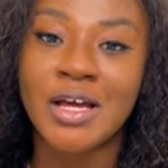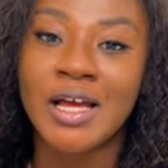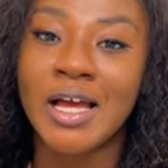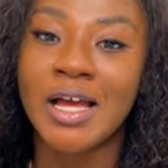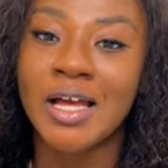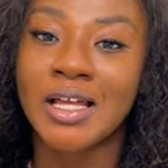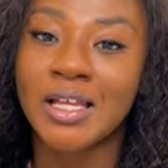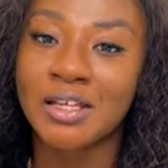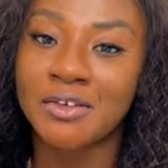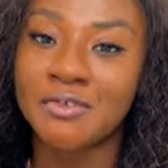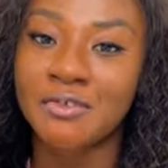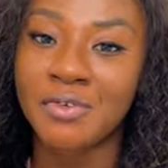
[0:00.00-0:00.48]

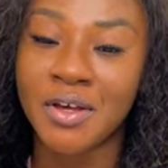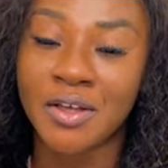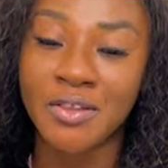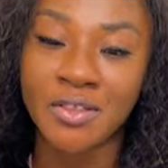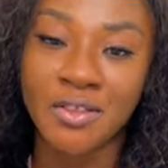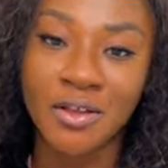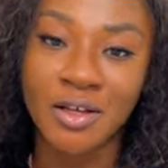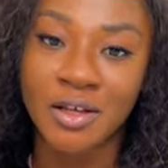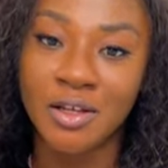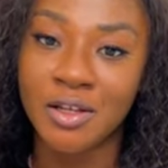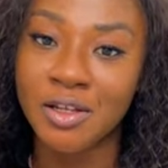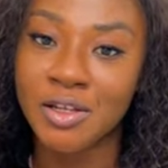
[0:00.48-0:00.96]
elevate
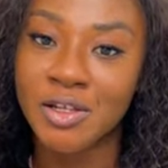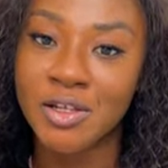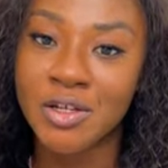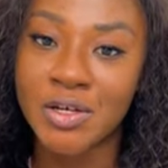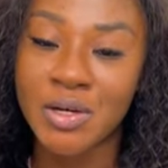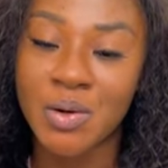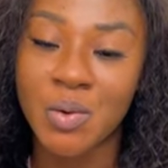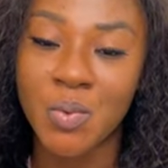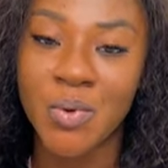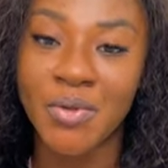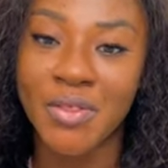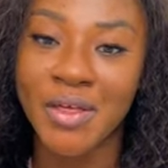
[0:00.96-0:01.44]
their
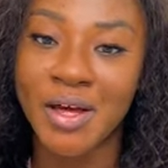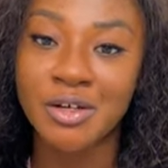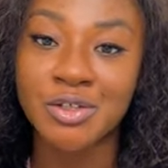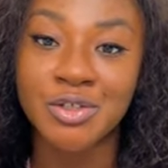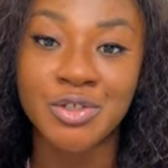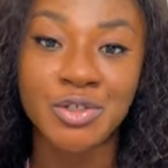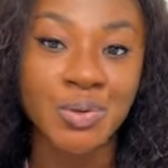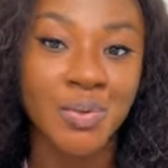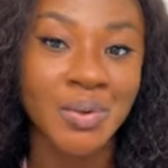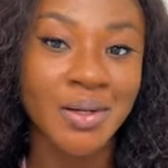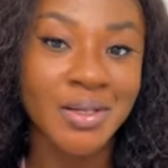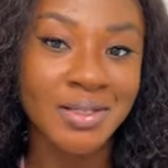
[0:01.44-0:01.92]
look without
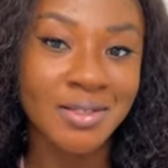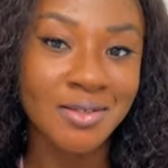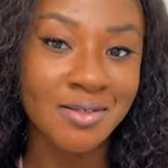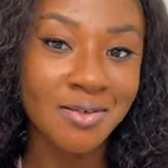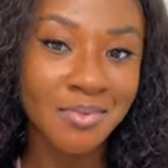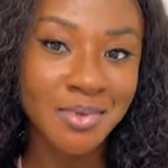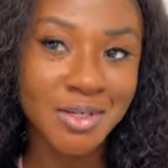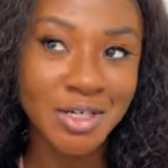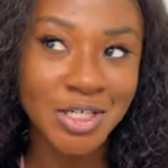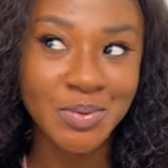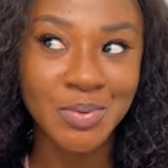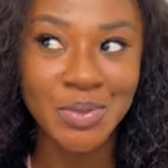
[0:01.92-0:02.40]
doing too
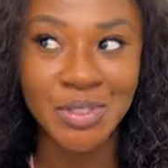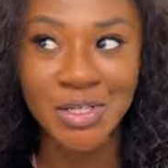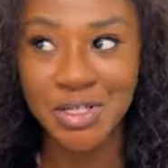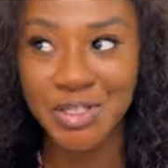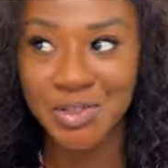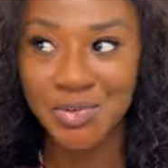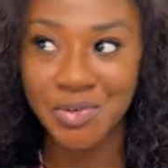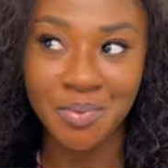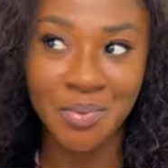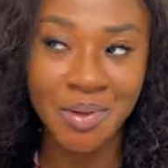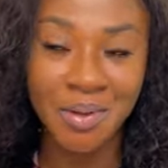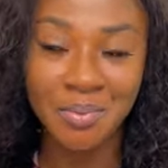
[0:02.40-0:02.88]
much
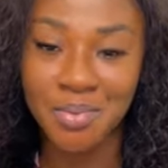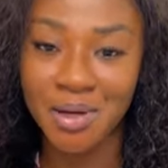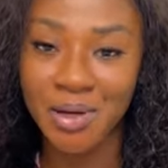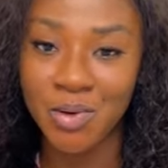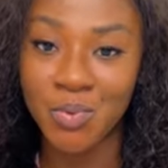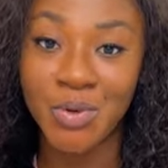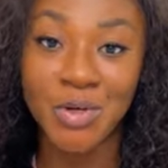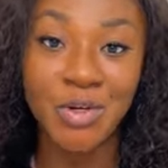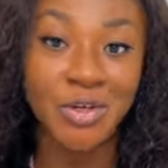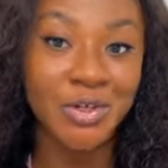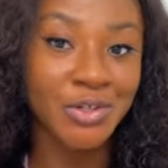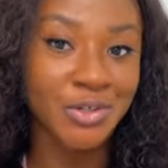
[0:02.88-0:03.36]
because remember
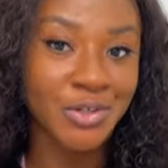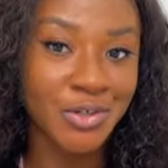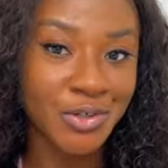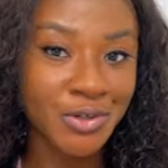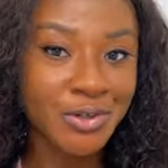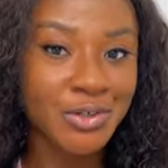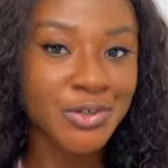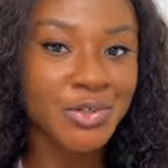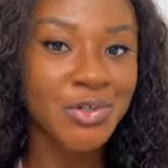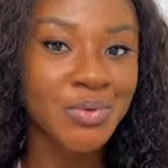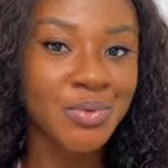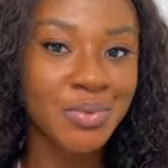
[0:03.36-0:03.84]
we don't
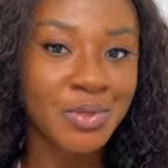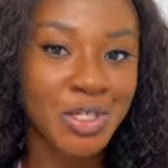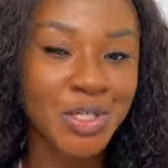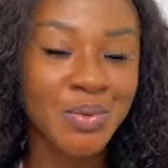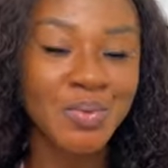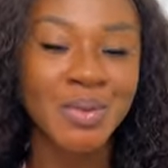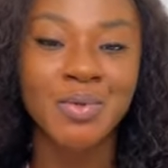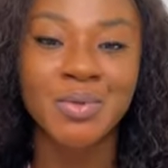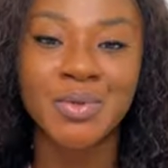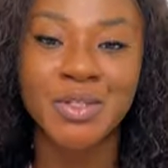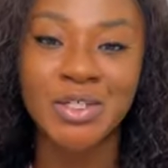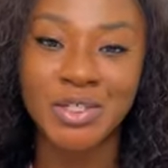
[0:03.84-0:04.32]
do too much
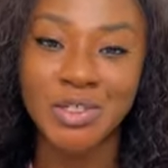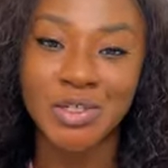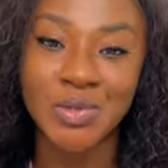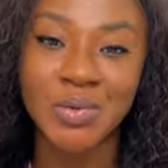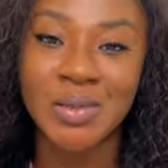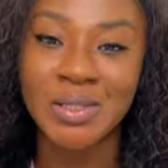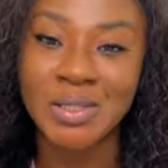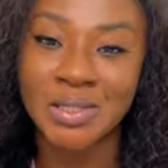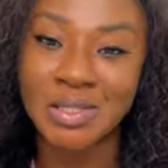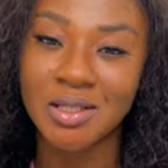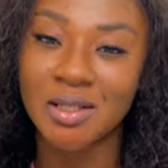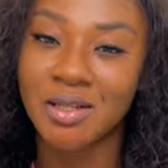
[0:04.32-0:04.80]
but we still
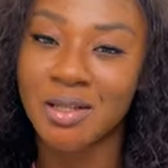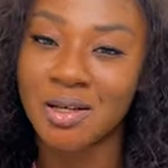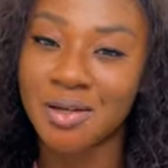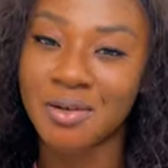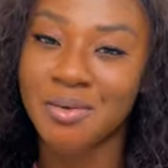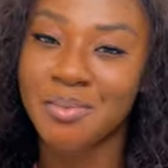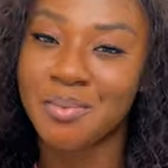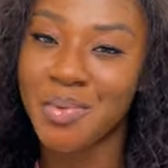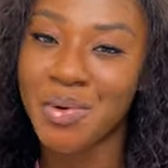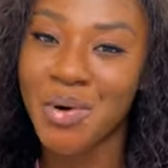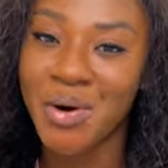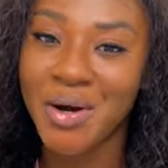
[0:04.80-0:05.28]
want to look
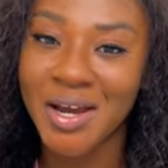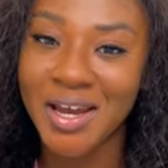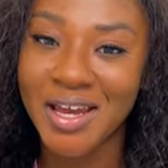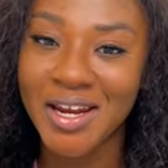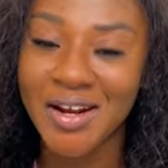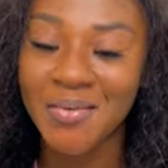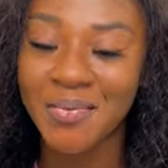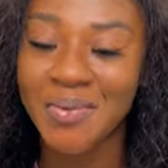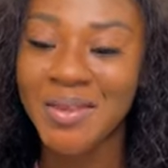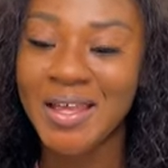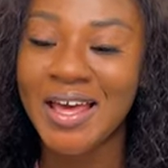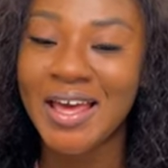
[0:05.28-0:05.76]
on point
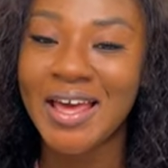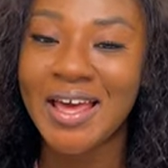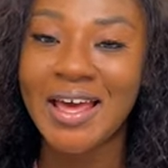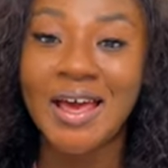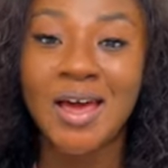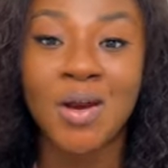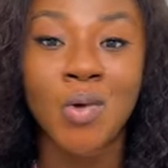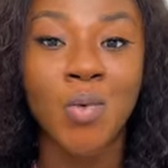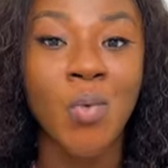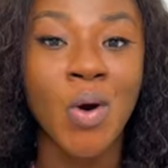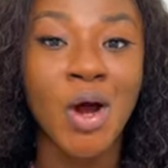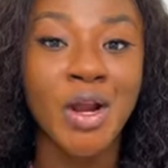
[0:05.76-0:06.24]

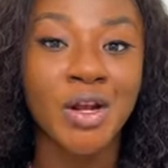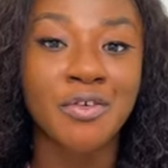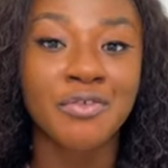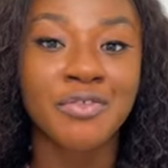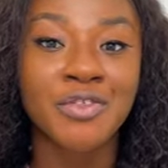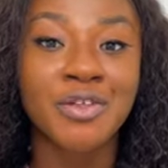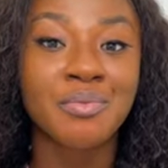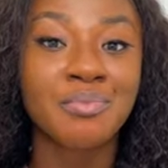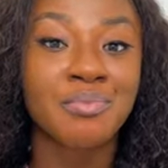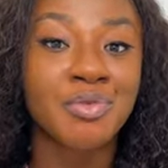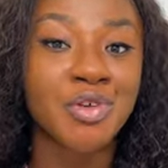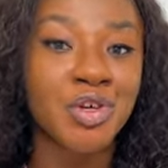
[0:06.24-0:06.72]
and one of
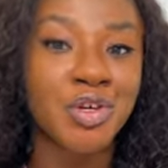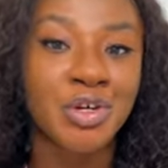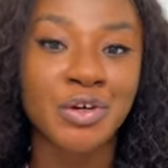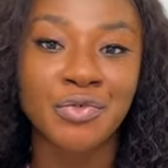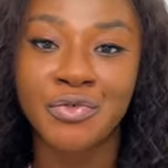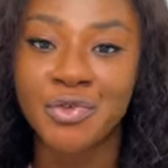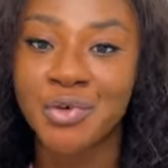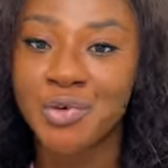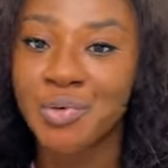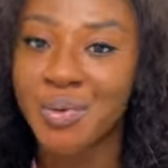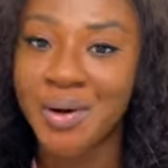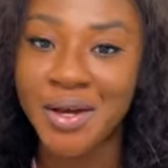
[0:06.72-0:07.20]
the
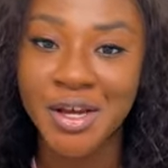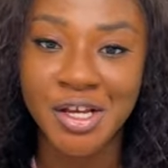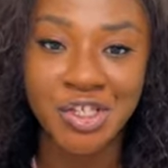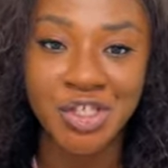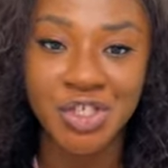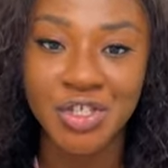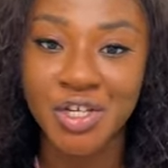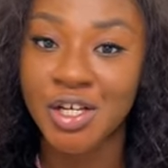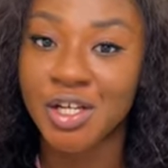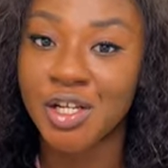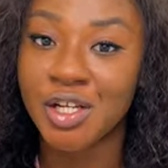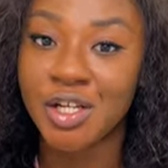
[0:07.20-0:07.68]
beautiful ways
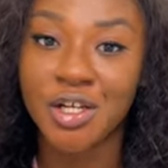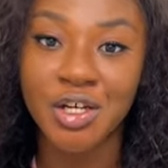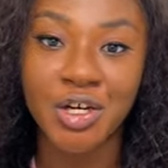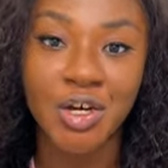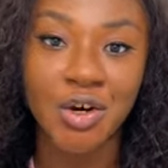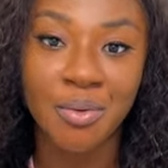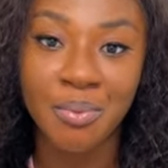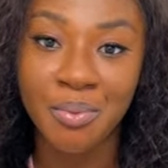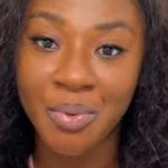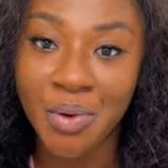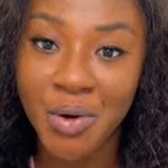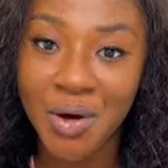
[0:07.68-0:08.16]
you can look
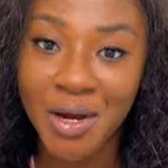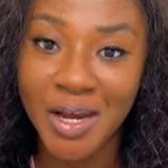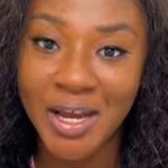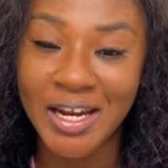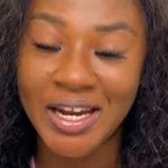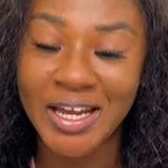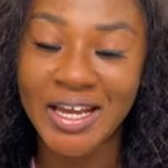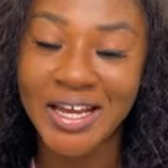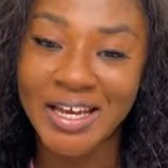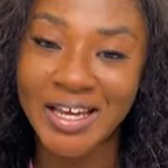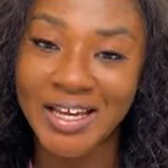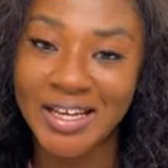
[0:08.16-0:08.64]
on
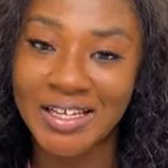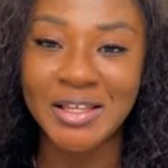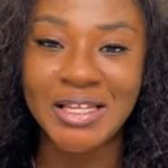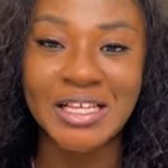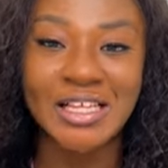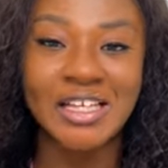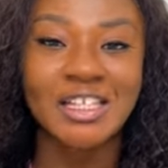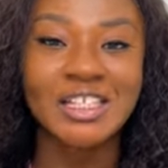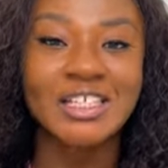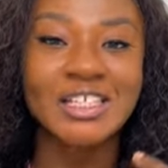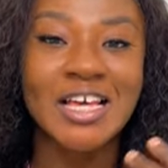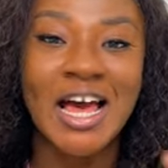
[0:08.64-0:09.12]
point is
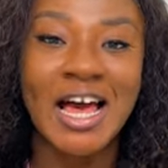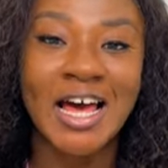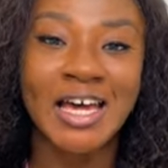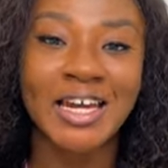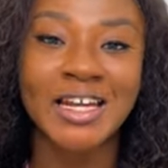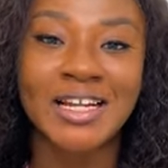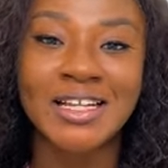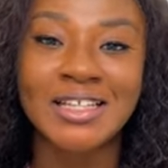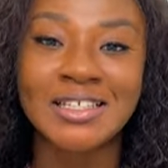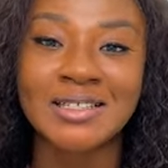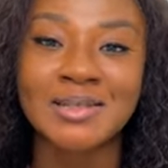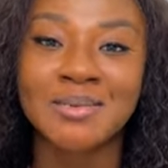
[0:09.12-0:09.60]
just
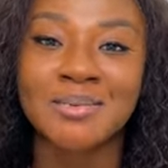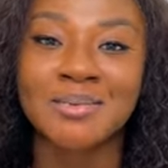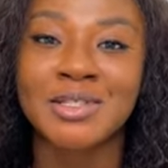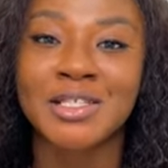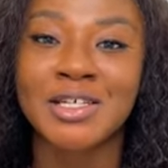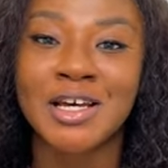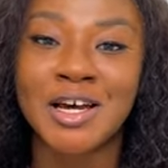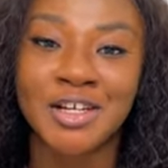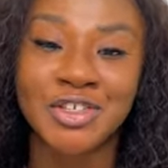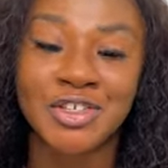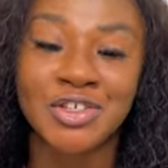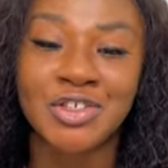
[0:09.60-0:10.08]
adding some
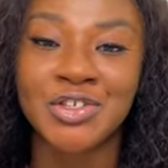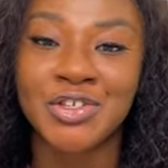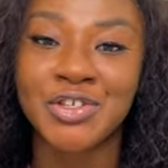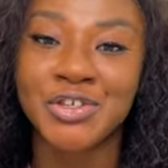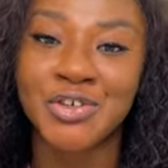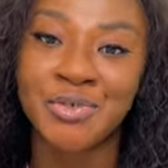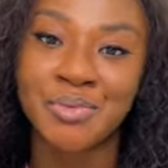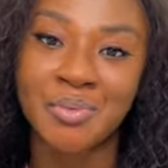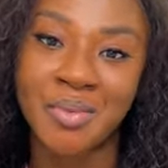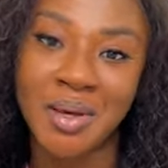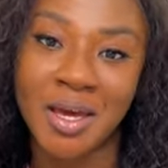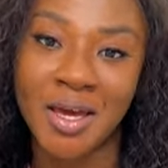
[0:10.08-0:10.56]
touch
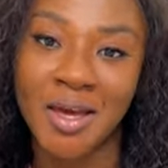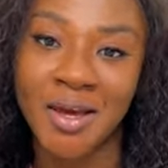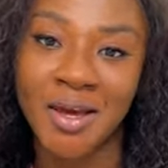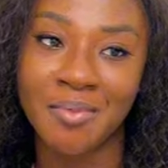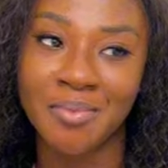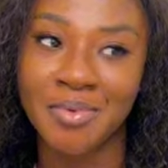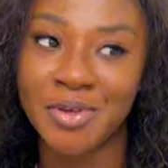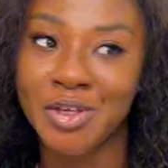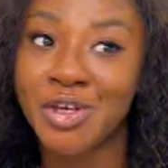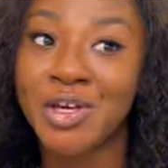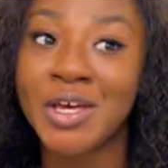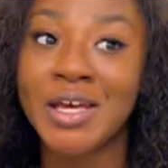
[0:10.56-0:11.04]
to your
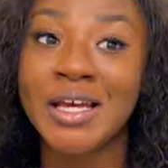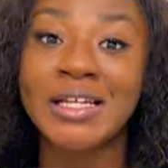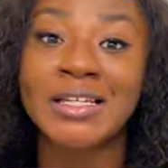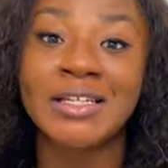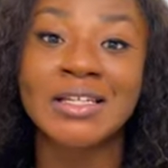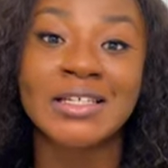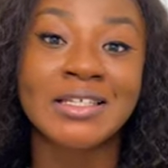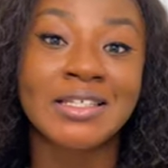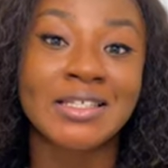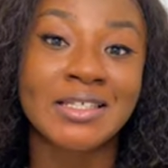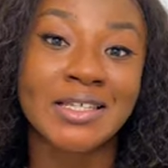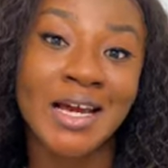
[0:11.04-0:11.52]
makeup you can
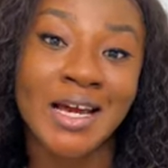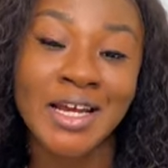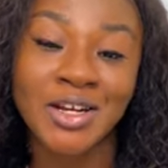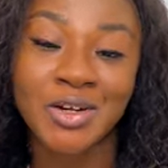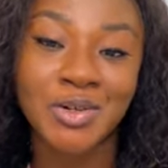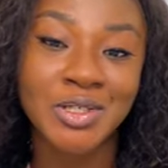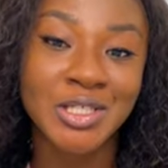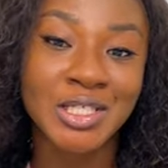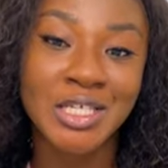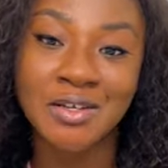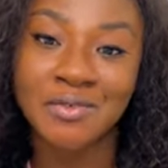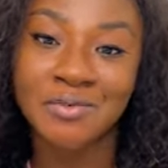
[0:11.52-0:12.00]
decide
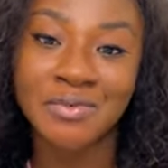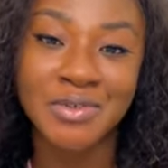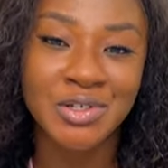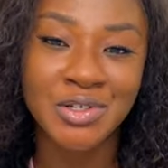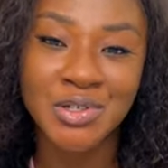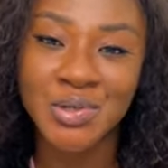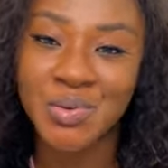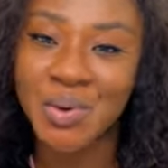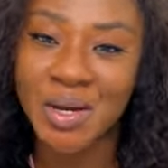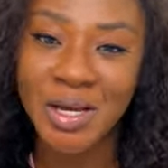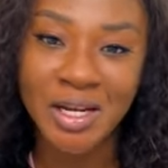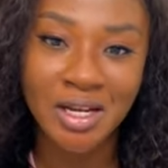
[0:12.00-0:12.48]
not to even
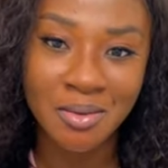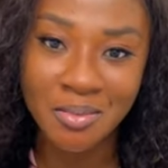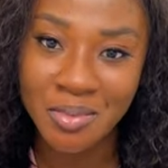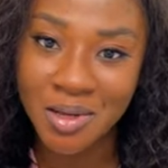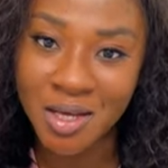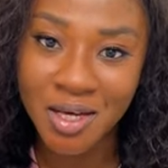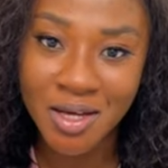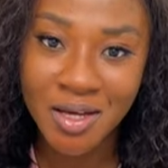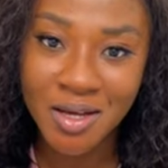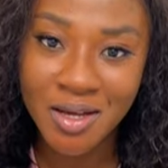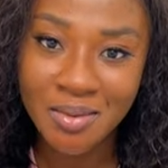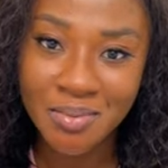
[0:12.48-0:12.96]
do any
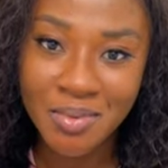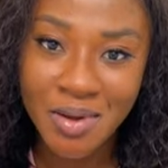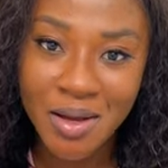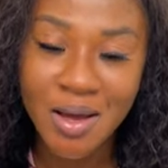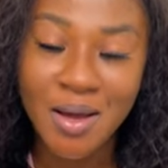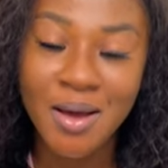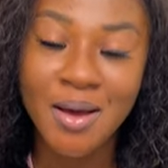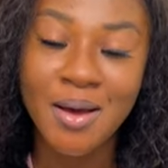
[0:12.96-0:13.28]
makeup